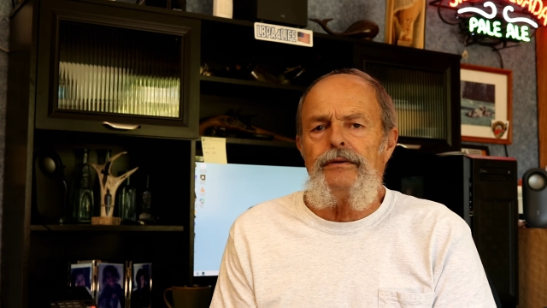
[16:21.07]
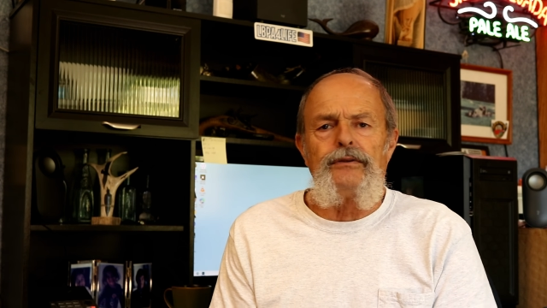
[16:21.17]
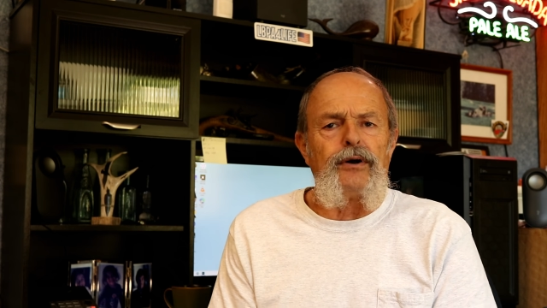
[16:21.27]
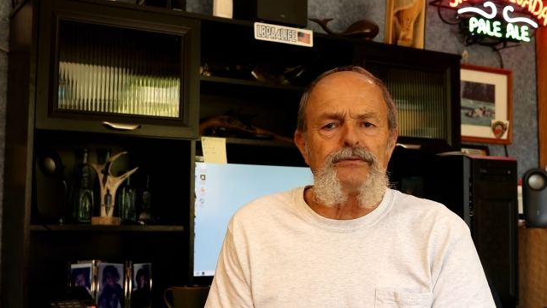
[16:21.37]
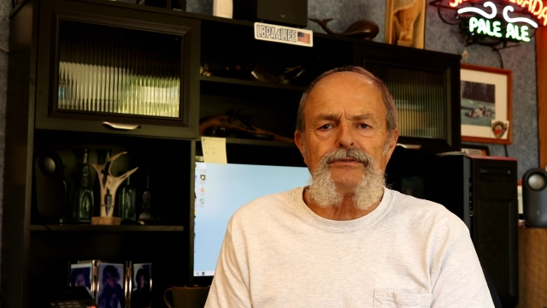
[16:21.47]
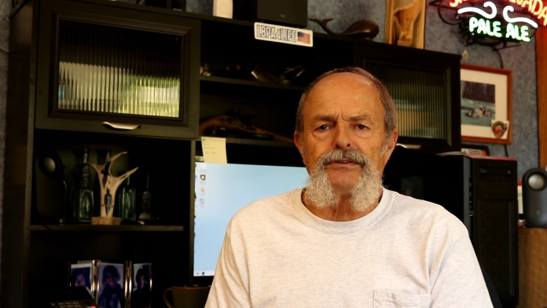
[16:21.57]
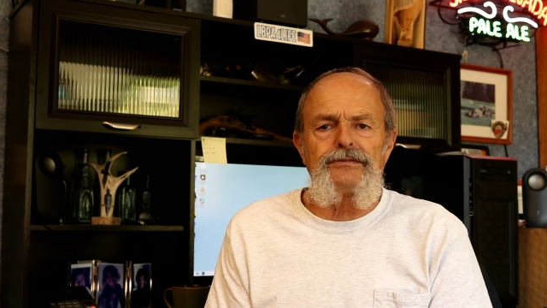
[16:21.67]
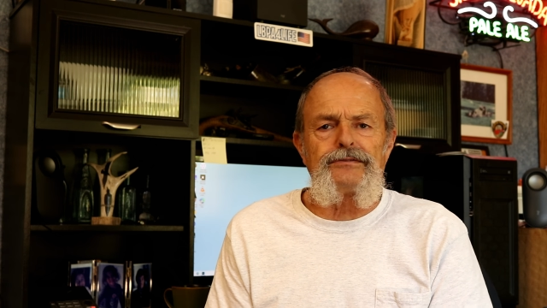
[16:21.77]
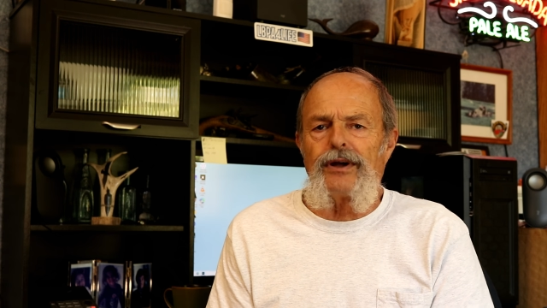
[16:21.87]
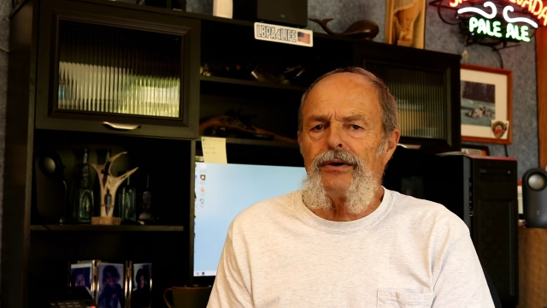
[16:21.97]
don't
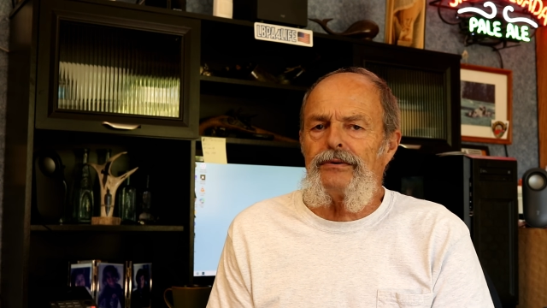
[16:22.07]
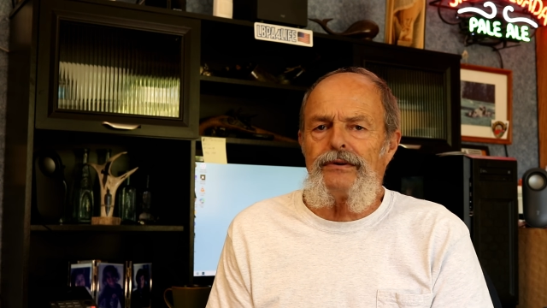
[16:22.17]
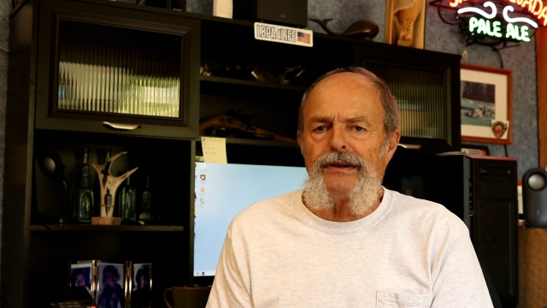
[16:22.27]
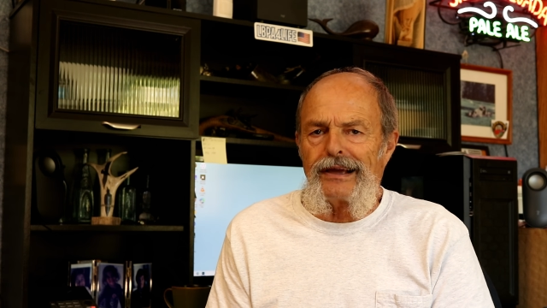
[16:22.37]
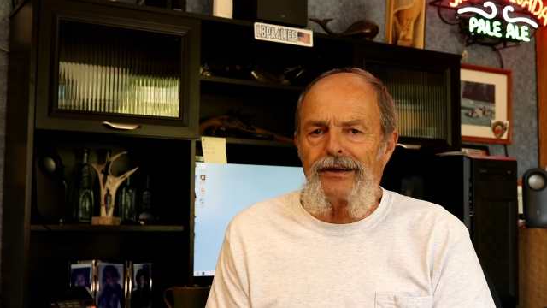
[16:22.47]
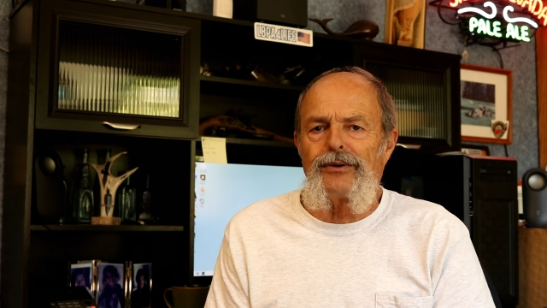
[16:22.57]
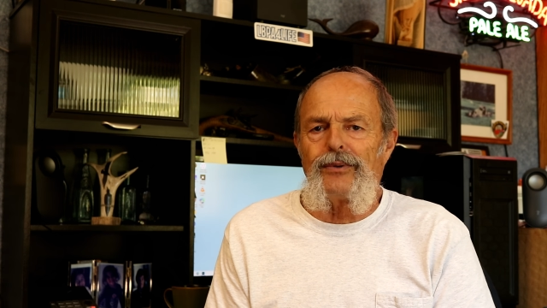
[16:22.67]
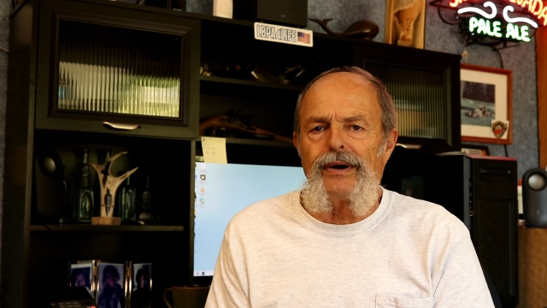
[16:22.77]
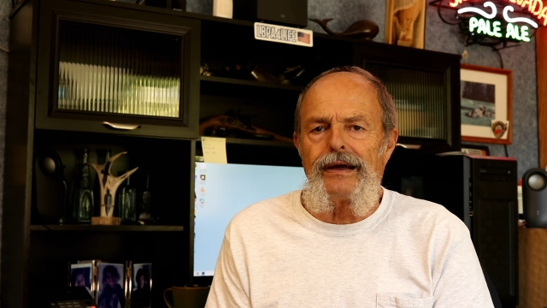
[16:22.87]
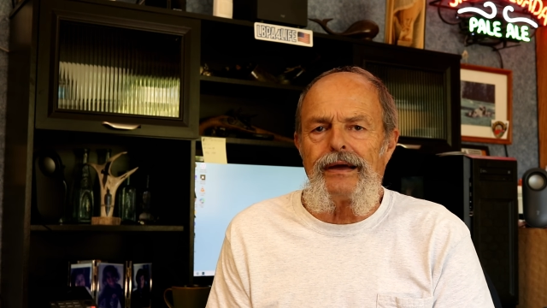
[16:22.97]
just start digging
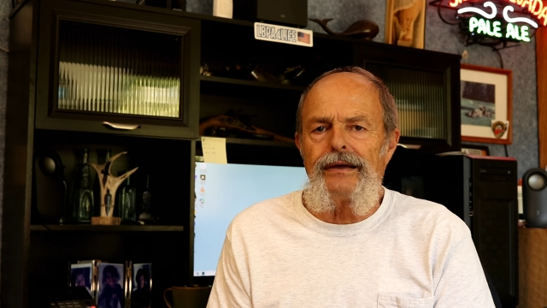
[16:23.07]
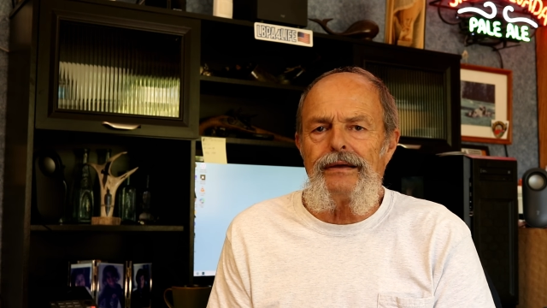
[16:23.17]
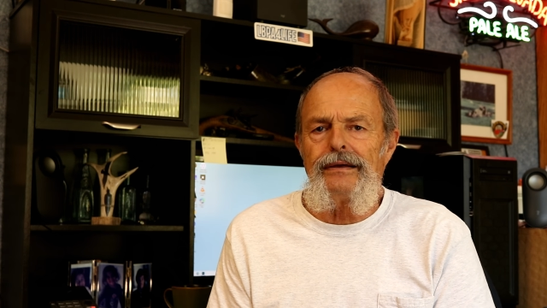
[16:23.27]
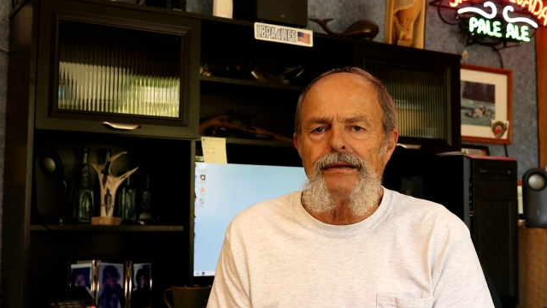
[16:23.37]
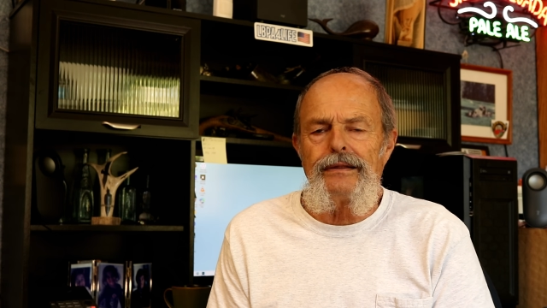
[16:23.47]
away.